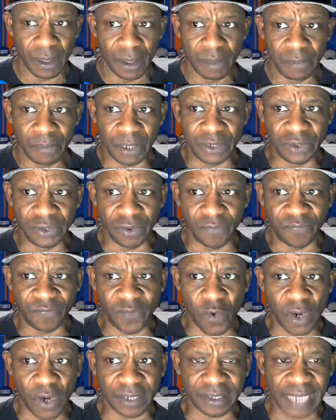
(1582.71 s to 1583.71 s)
but
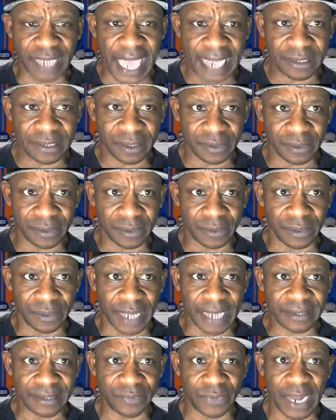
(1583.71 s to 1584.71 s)
for our likes,
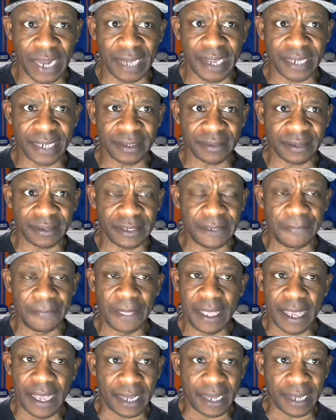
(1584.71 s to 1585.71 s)
what I like to see
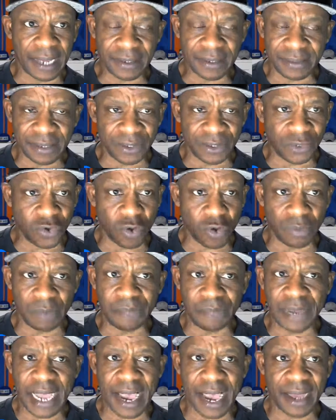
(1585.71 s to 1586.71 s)
the
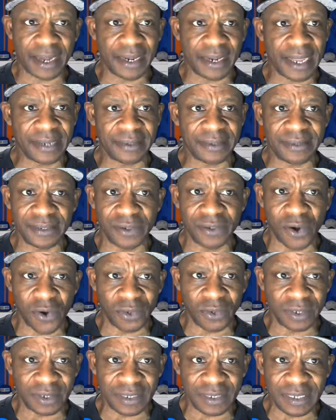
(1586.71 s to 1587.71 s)
Norman Powell. I like to see the
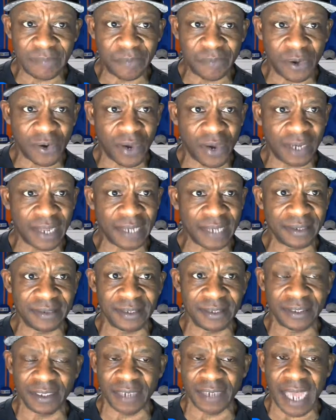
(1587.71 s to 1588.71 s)
Oladipo. I like to
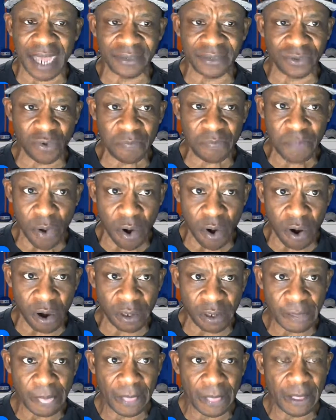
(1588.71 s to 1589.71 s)
see the Lonzo
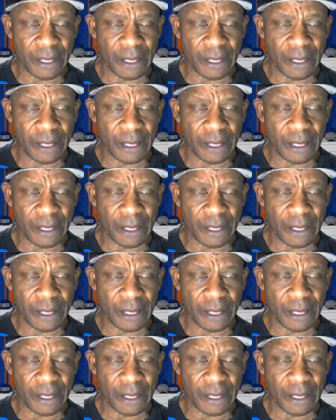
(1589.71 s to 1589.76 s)
Ball.